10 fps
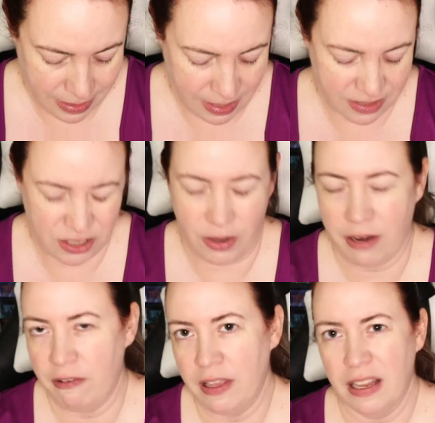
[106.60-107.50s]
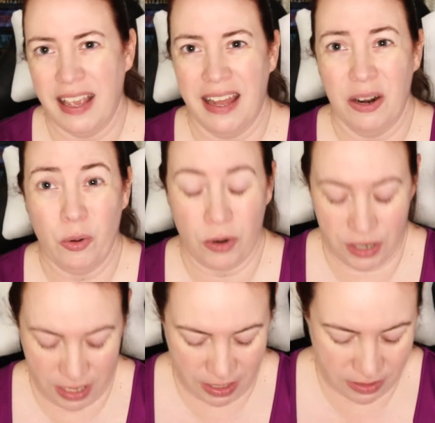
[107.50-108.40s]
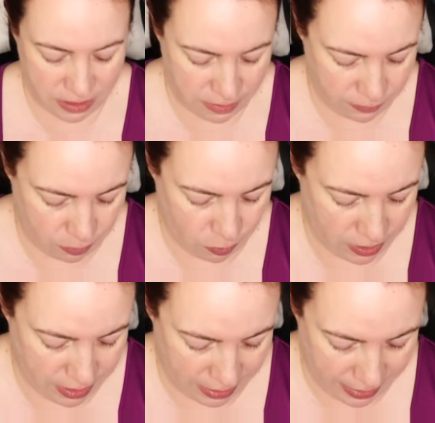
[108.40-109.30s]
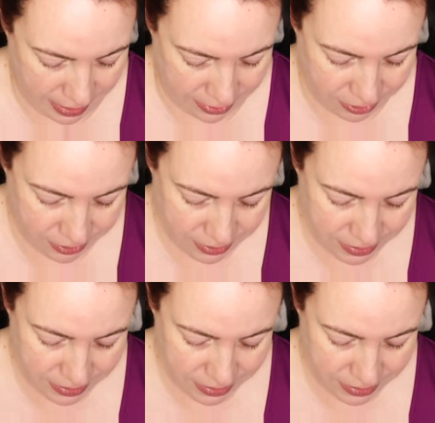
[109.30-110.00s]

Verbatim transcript: And so everything kind of coordinates from what I gather.